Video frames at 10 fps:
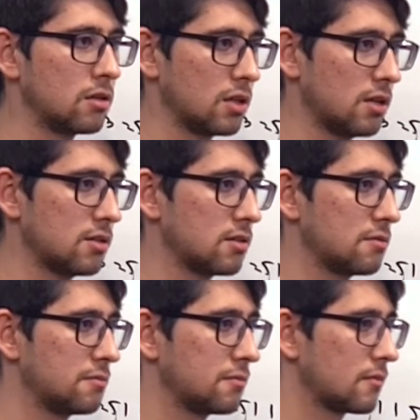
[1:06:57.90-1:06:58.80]
Yes?
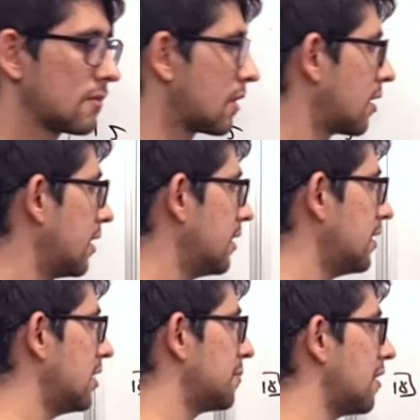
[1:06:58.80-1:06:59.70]

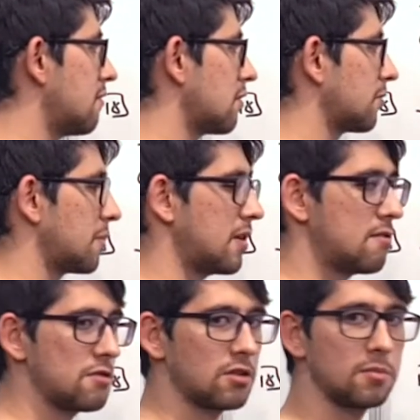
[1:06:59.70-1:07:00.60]
And power of the
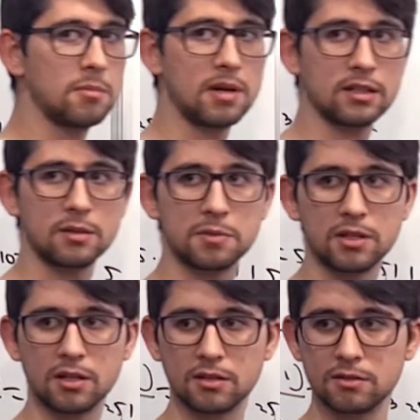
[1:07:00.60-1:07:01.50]
power should be
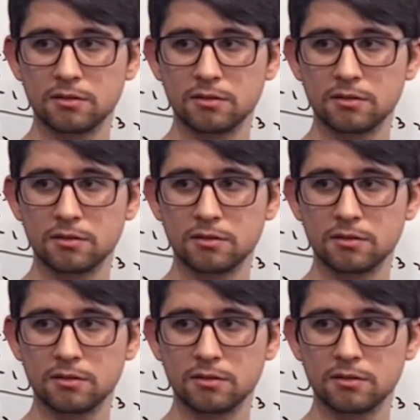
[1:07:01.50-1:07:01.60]
multiplied.